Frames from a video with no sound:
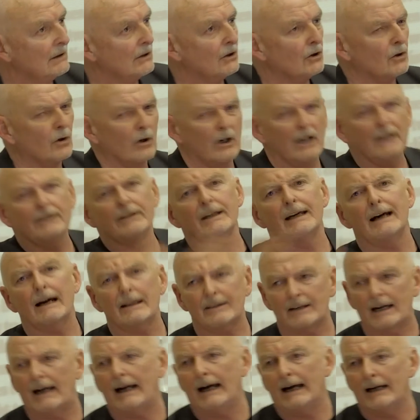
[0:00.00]
Or, on the
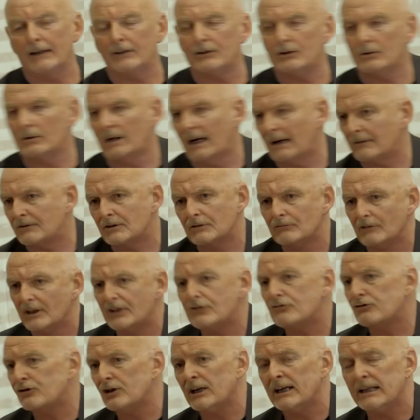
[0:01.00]
other hand, you have to
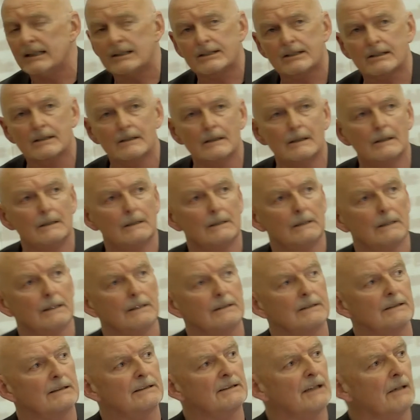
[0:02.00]
retreat
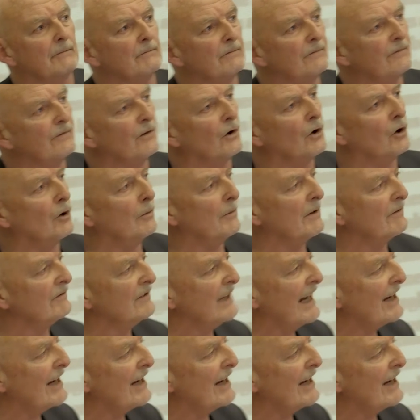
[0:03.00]
into some form of